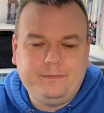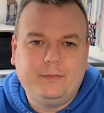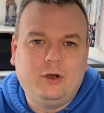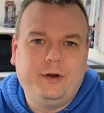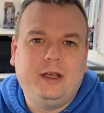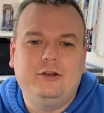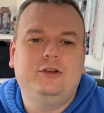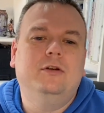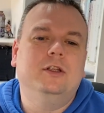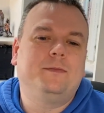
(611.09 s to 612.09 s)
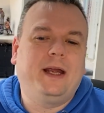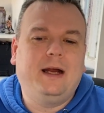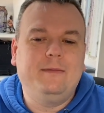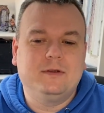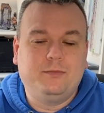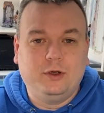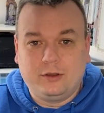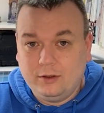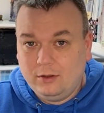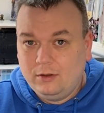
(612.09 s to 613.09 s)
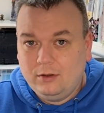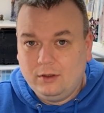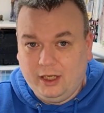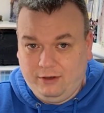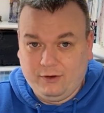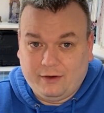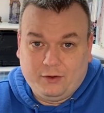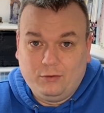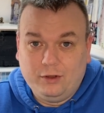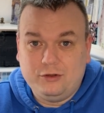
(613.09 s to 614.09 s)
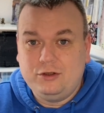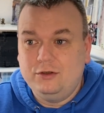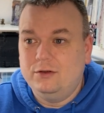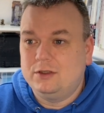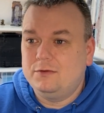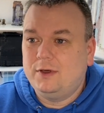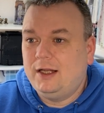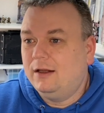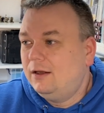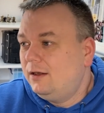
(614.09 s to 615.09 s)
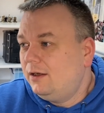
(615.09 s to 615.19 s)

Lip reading: courier insurance by Amazon, but that you've got to have your own insurance as well.